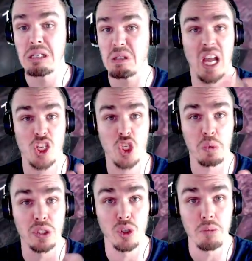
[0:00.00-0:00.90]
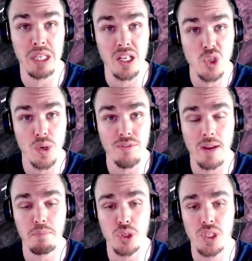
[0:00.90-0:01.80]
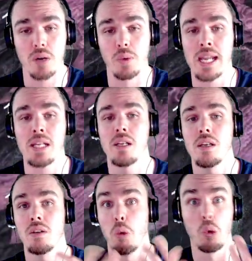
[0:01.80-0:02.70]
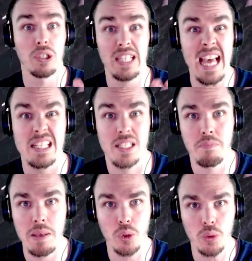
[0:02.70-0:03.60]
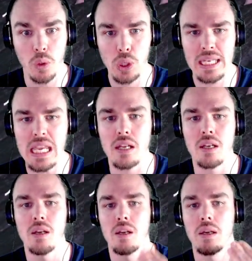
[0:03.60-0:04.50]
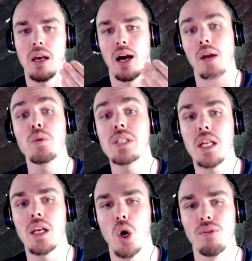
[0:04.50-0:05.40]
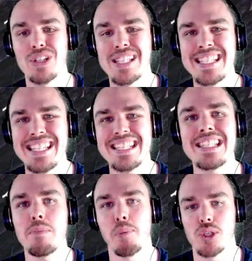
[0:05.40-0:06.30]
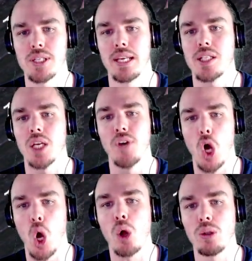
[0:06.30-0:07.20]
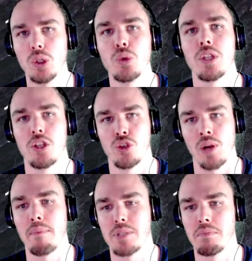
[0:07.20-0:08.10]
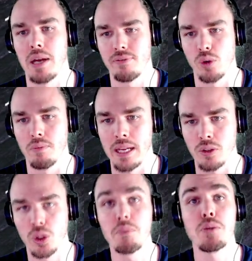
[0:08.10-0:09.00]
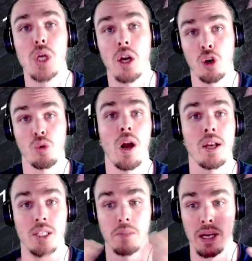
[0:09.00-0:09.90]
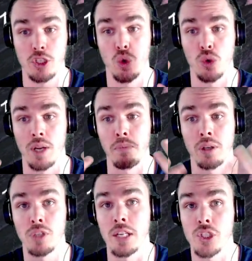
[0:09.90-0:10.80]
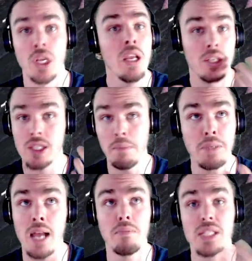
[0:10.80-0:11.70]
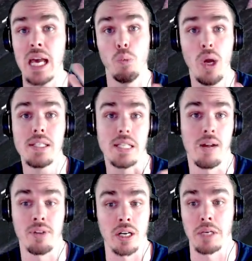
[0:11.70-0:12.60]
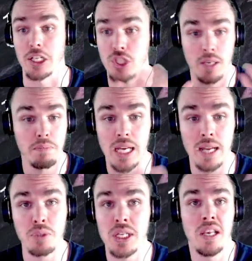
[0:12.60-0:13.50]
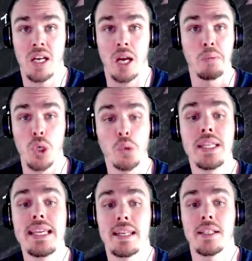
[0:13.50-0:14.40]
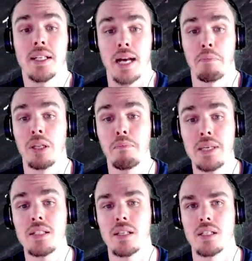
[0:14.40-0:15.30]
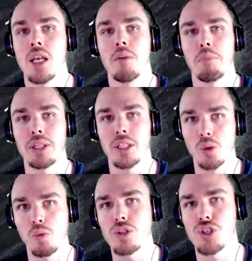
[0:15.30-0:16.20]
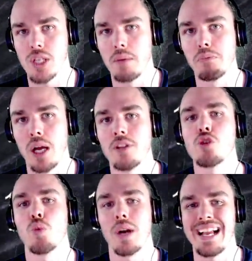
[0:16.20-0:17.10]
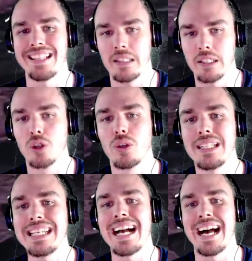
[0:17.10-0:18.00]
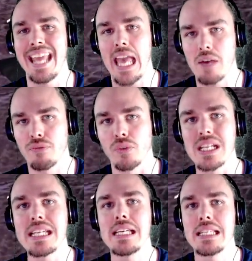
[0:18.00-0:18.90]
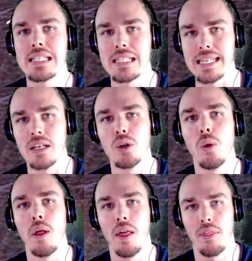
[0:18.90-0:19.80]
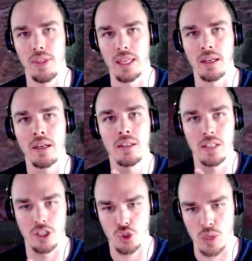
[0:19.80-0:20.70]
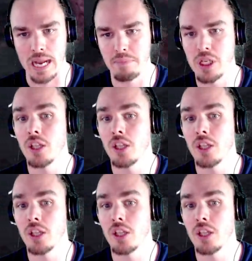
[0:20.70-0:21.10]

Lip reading: I should really only be getting 25%, right? Or less if people are rolling need. I was getting over 60% of all loot that dropped in my 4-man groups across my total number of runs. Sometimes that was not very much. Sometimes I was only getting a couple of pieces. But there were some runs where I literally got every single thing that dropped.